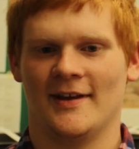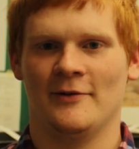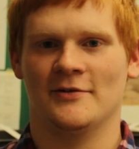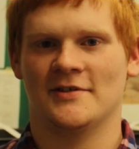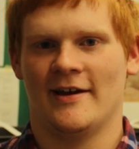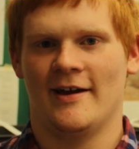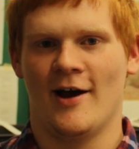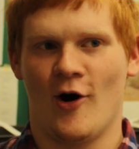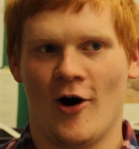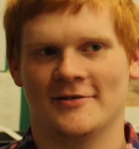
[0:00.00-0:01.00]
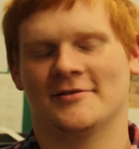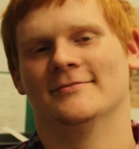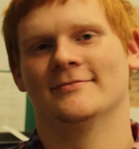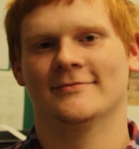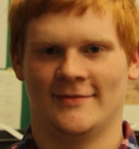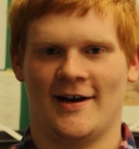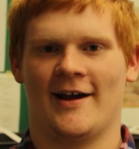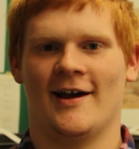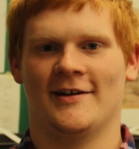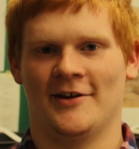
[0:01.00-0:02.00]
It was awesome. I
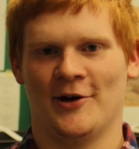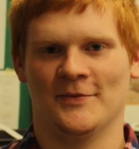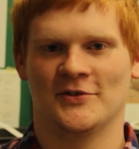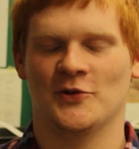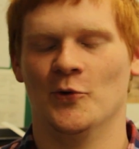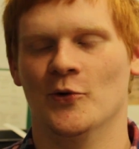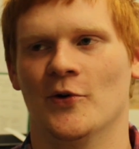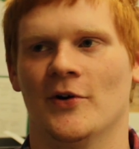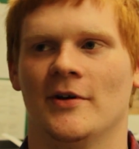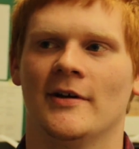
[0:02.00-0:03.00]
got to help the school